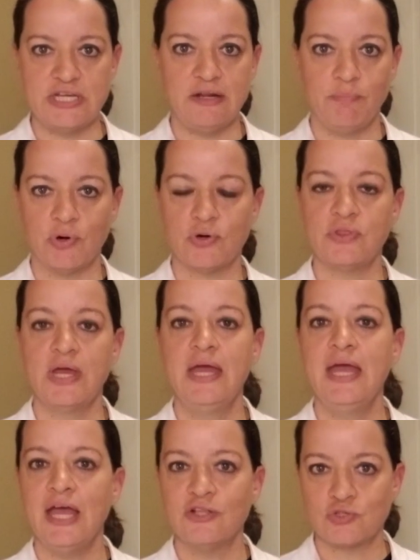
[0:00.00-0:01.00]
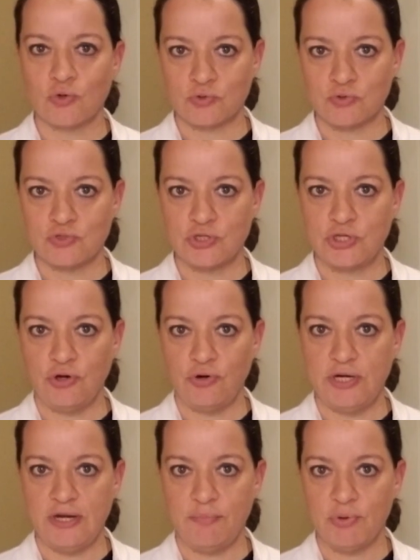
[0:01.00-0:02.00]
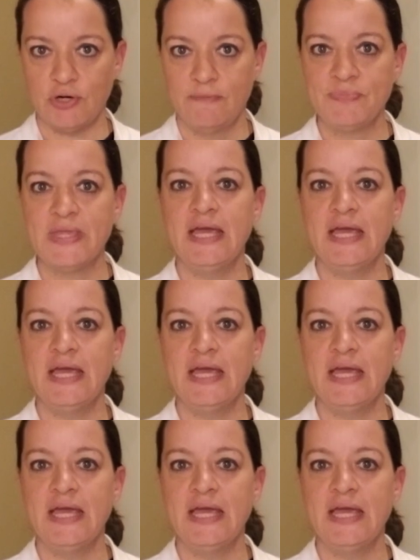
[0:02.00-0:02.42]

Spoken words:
date of birth, and social security number.